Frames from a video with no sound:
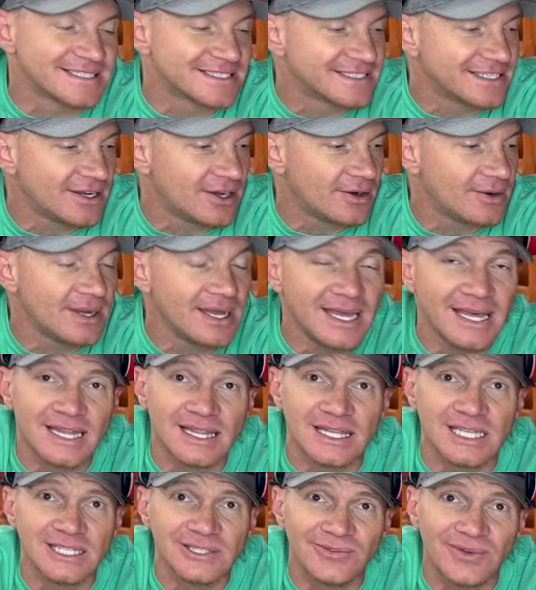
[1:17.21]
So
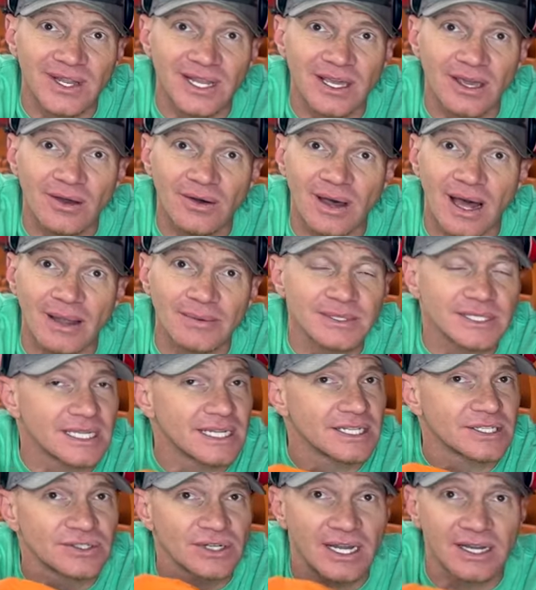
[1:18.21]
this video, I'm just
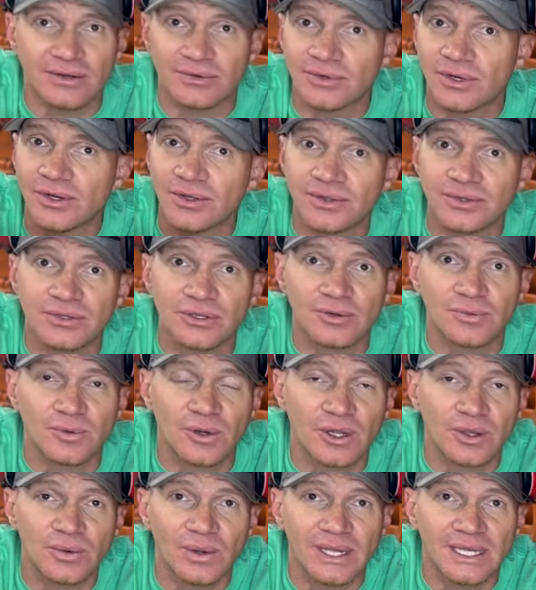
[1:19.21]
gonna try to roll through
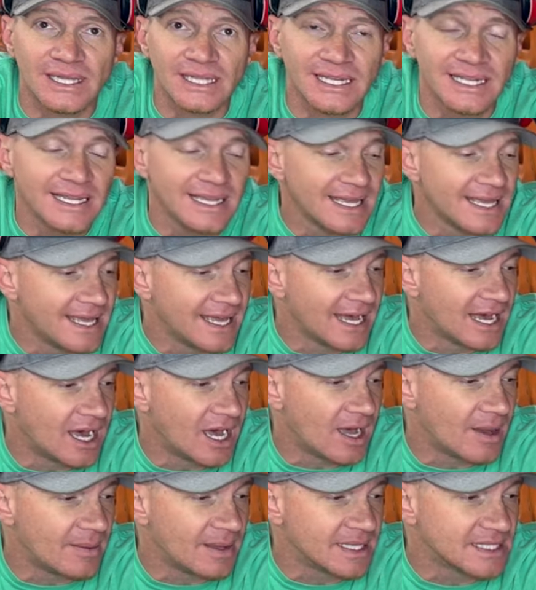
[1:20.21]
pretty quickly
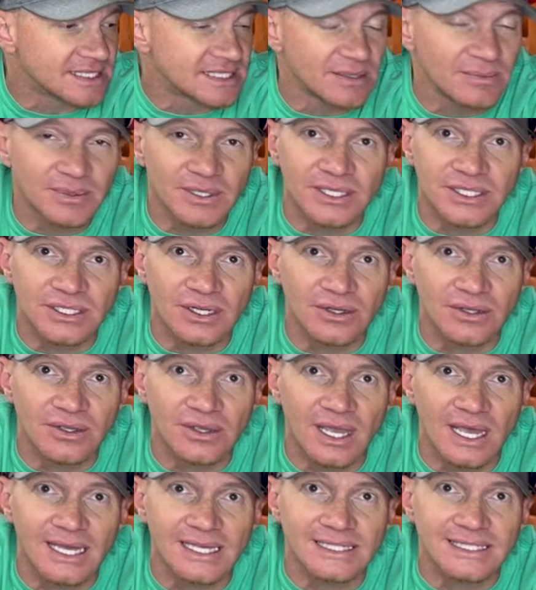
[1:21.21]
um, and simply show you
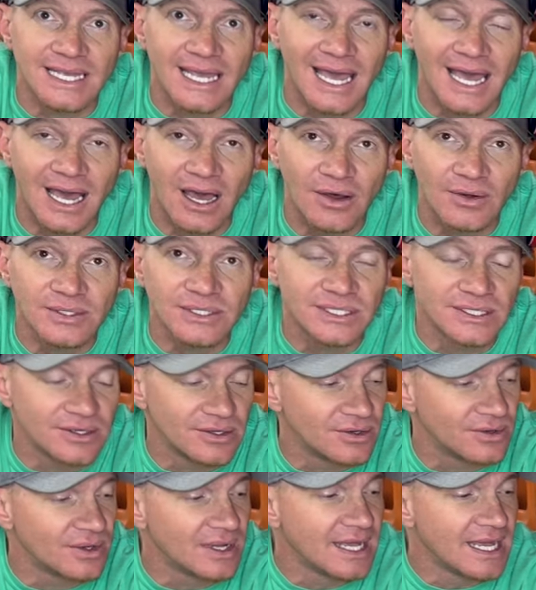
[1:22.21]
guys how
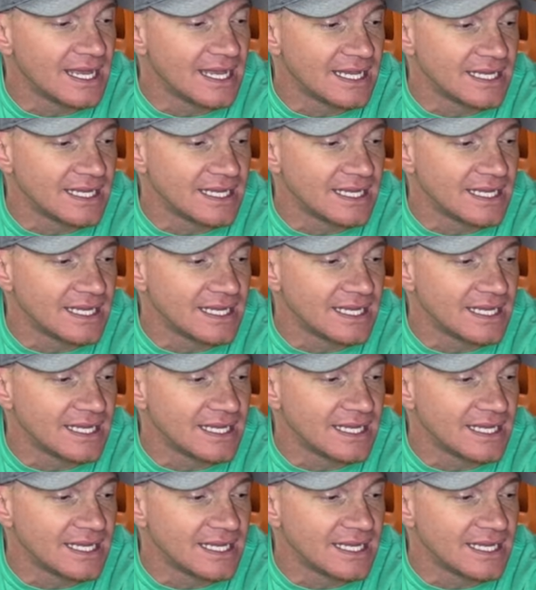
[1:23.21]
to